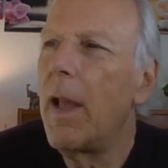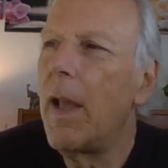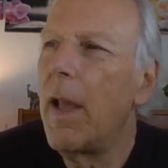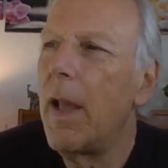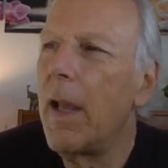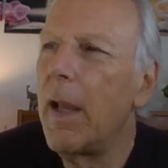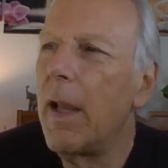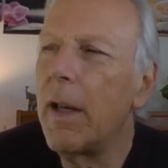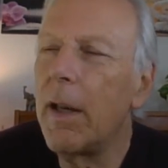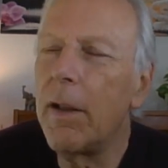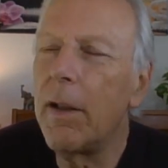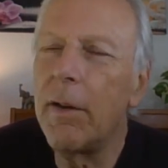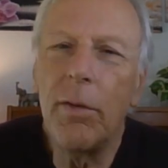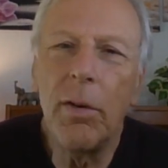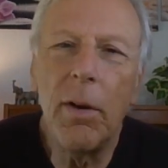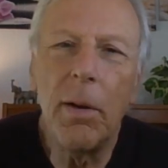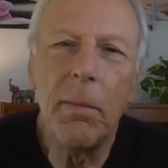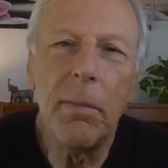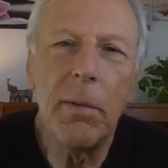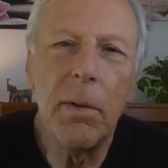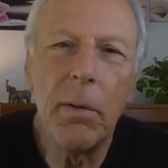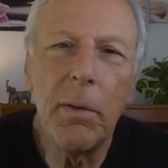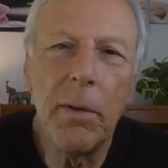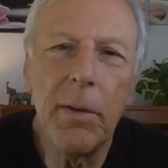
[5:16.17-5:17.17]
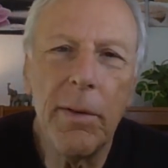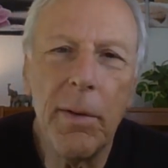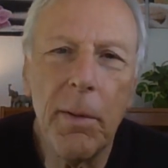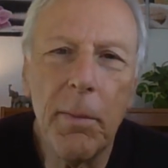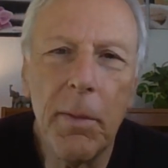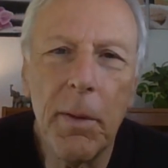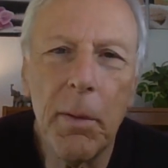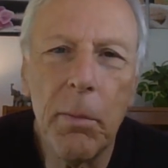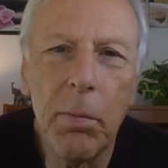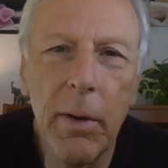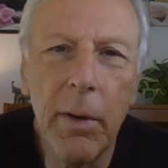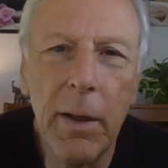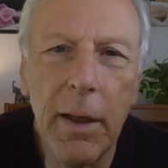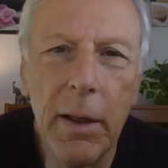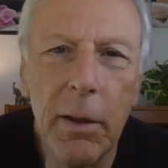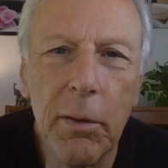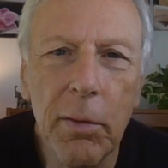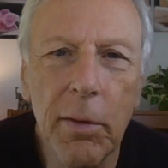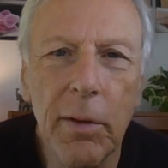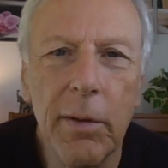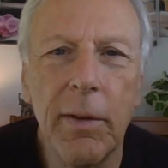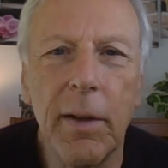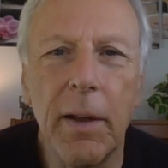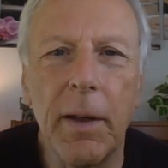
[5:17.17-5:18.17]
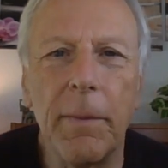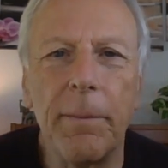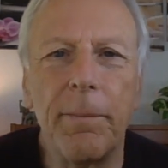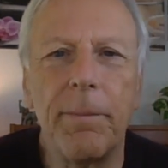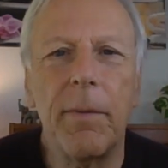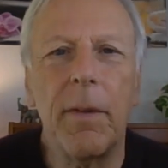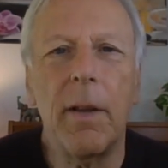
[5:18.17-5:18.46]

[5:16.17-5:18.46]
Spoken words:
And I saw him doing something pretty interesting.